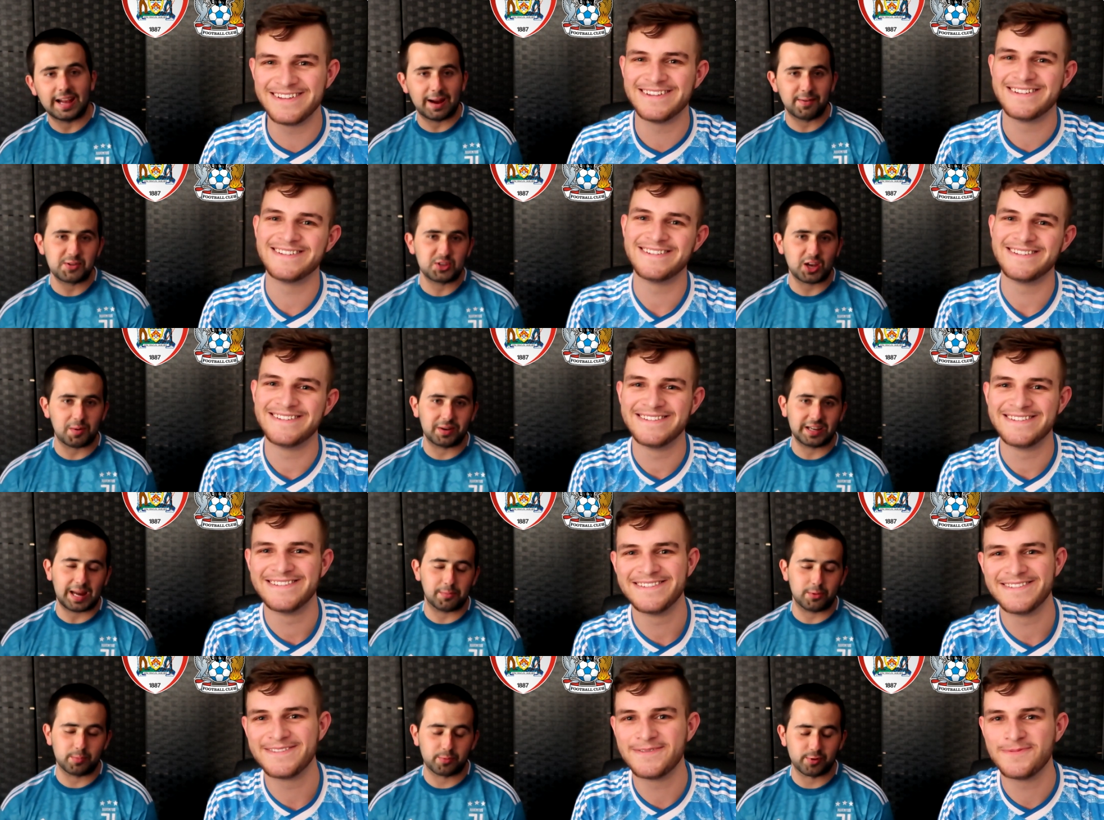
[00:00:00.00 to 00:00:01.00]
Speaker 1: every time I
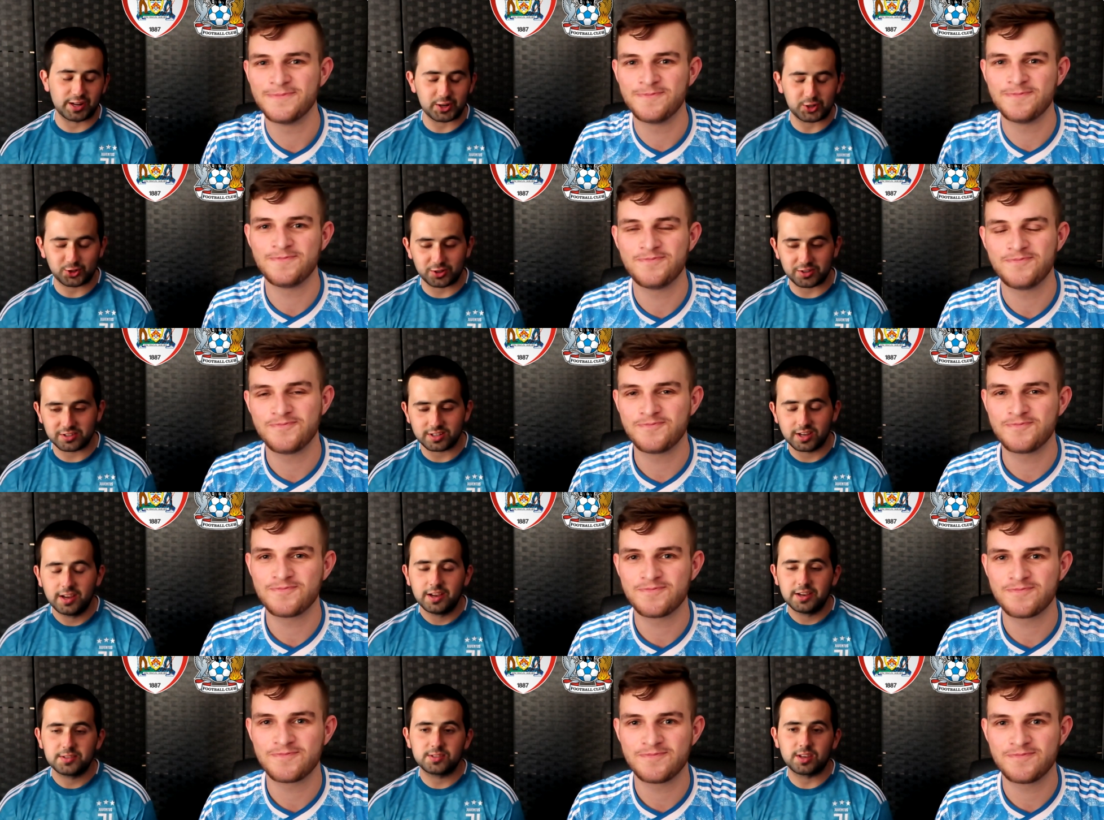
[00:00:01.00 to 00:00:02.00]
came on the predictions.
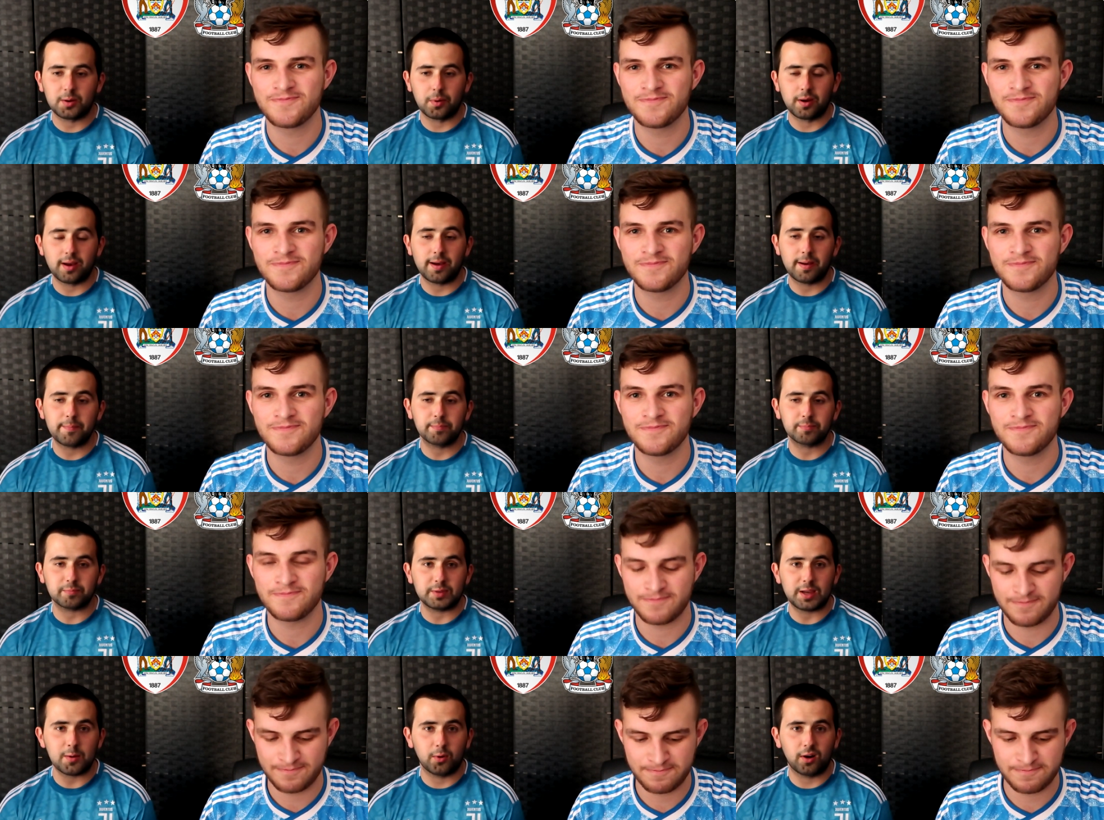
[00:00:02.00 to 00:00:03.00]
So, um,
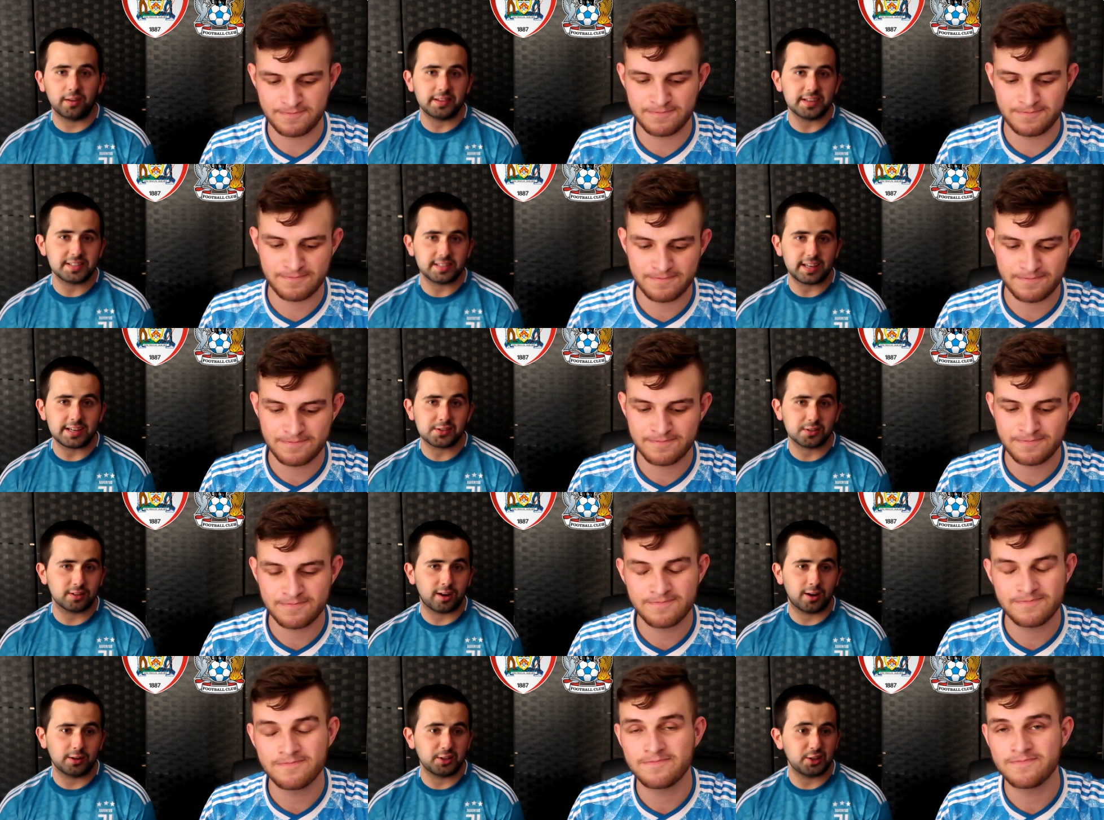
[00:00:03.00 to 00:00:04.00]
you know what? This season
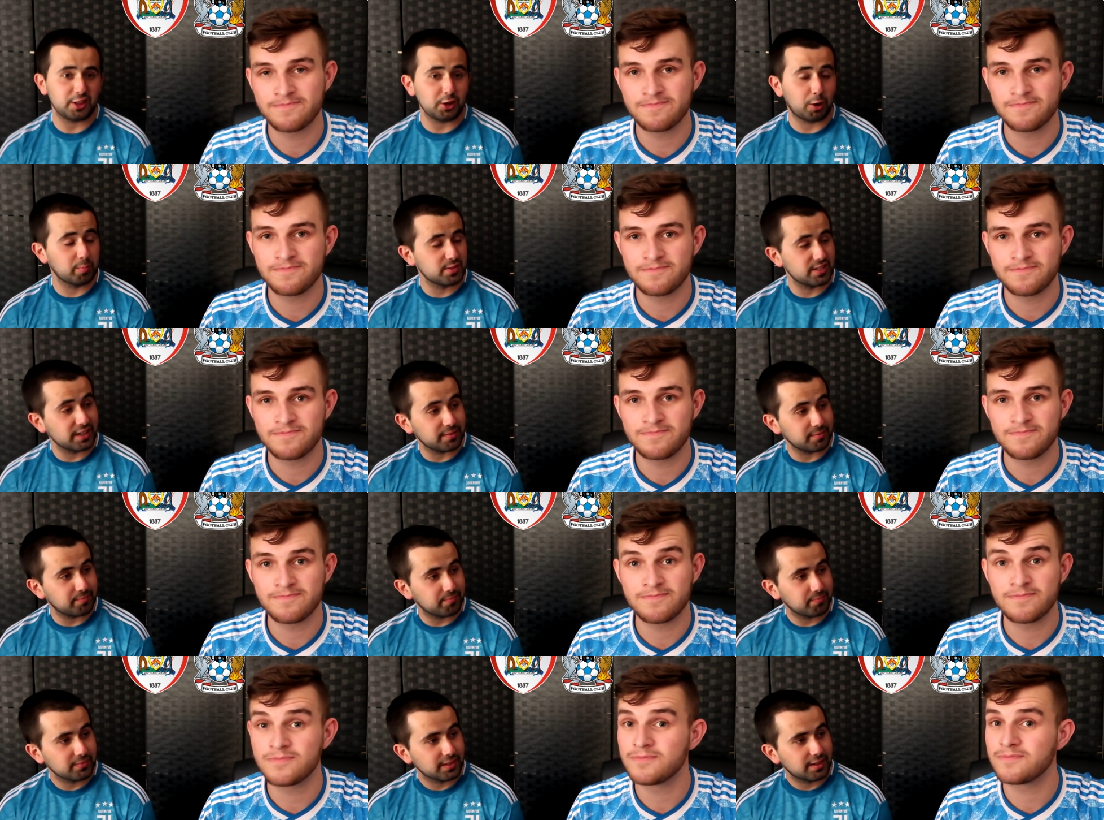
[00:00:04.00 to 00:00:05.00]
I'm going to do the opposite.
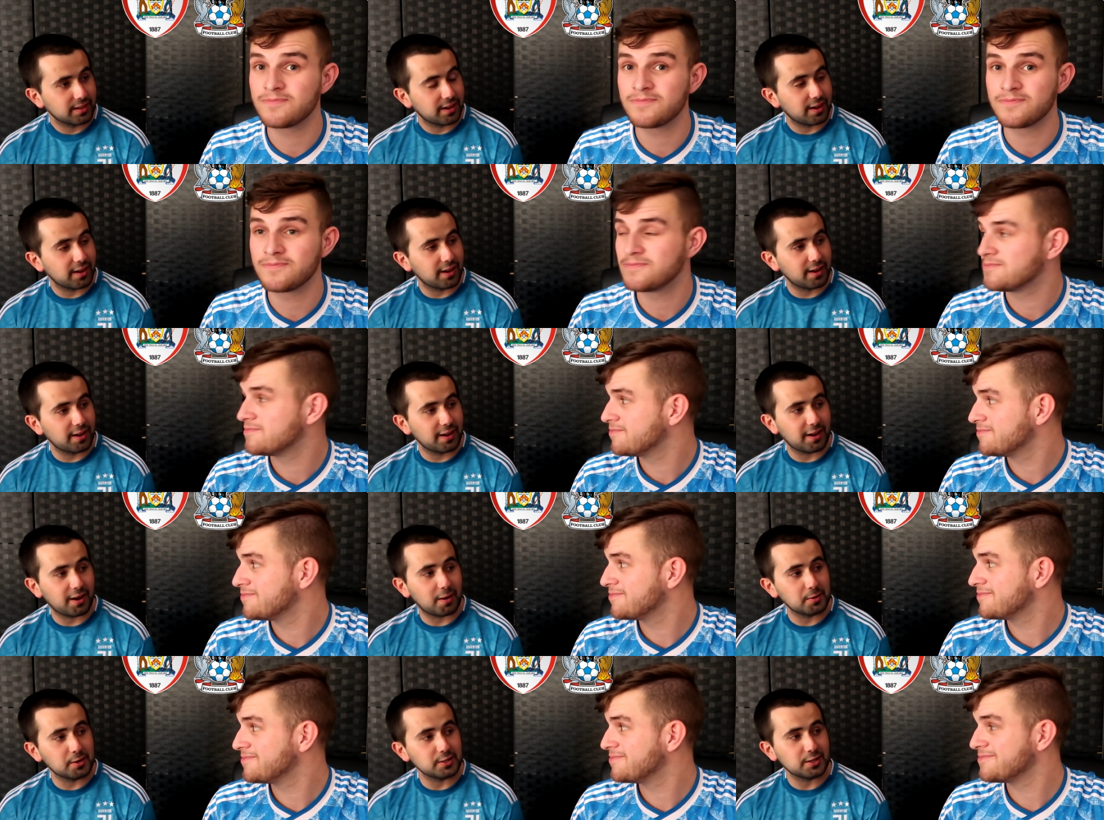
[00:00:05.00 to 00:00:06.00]
Uh,
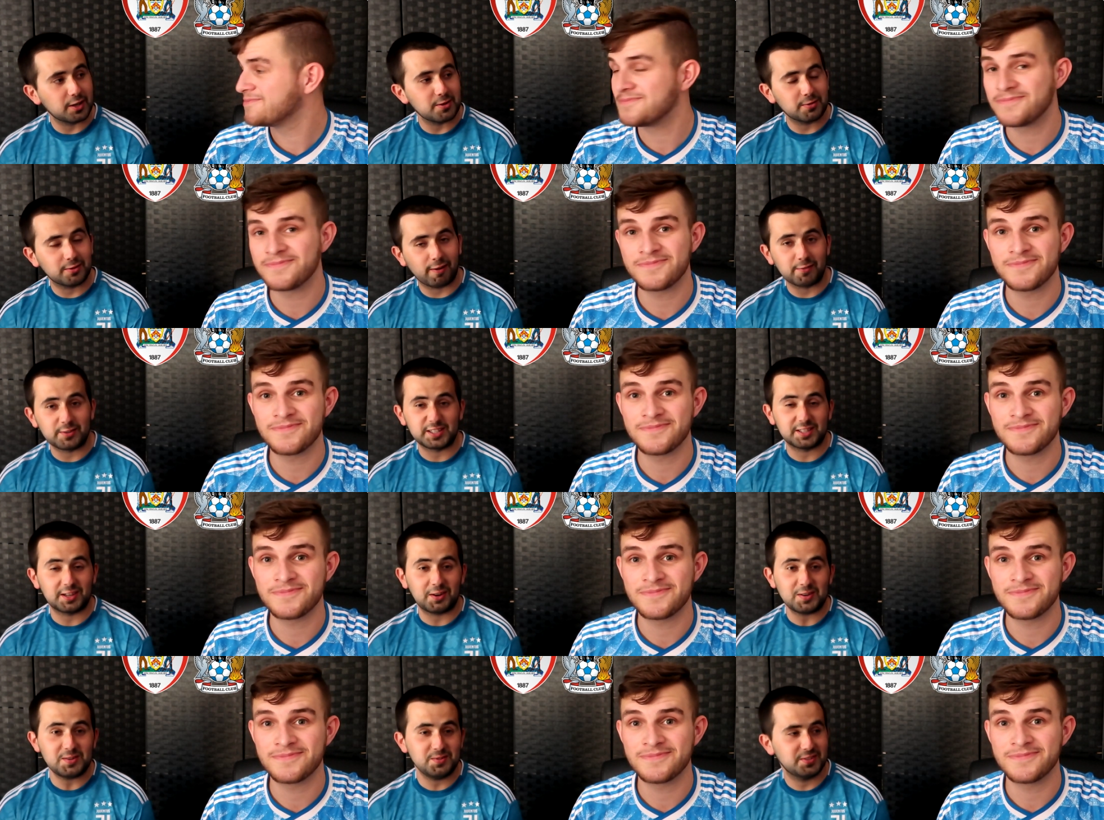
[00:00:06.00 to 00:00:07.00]
I'm going to go Coventry
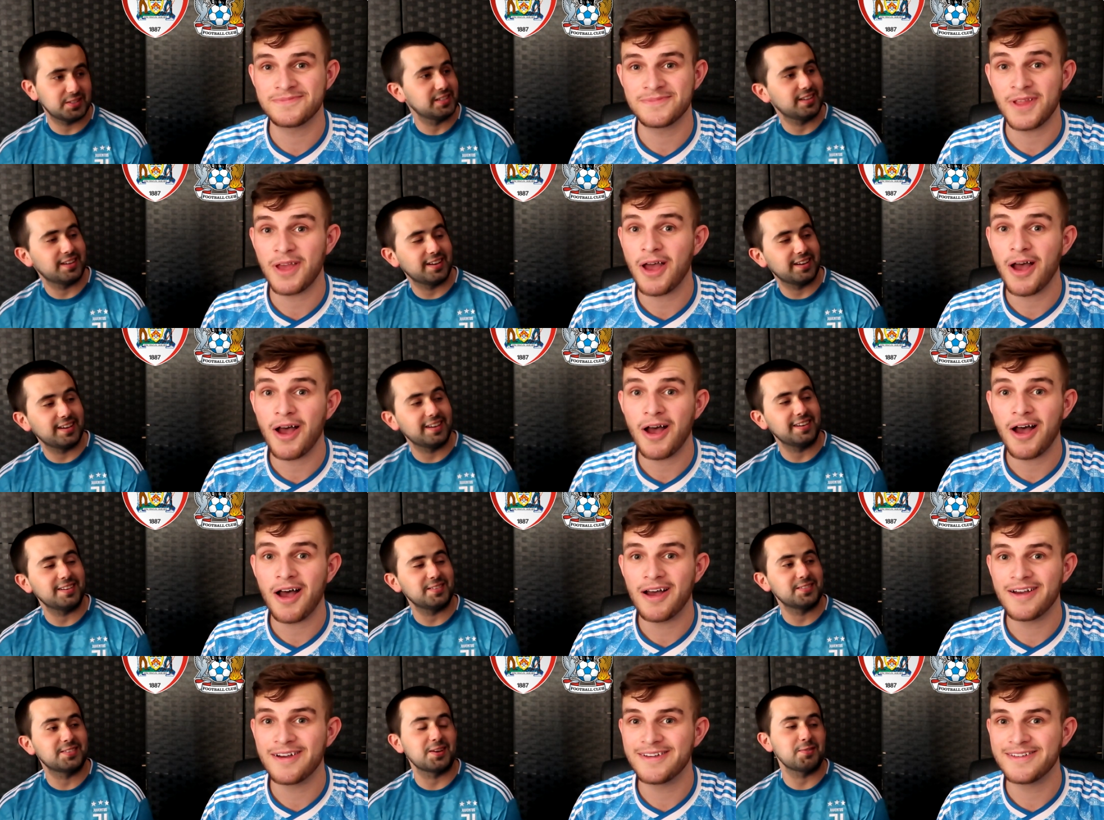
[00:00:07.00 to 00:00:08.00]
to lose.
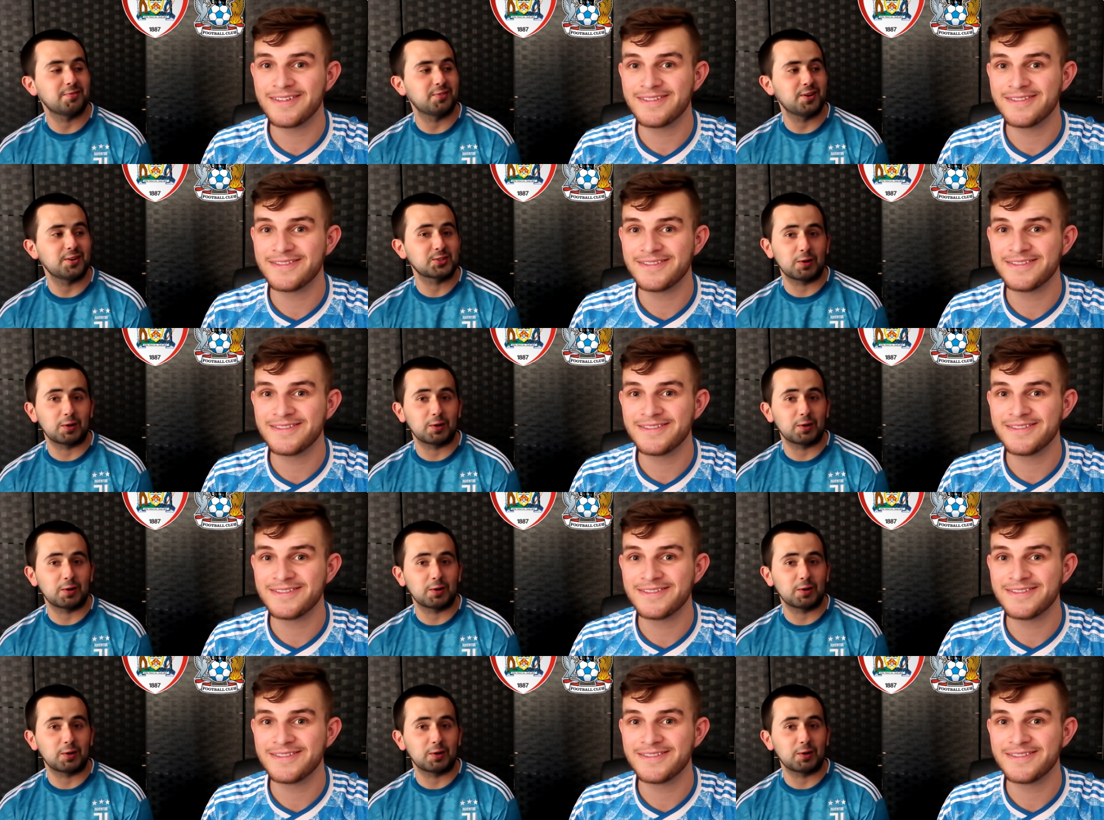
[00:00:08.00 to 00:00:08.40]
Uh, so, first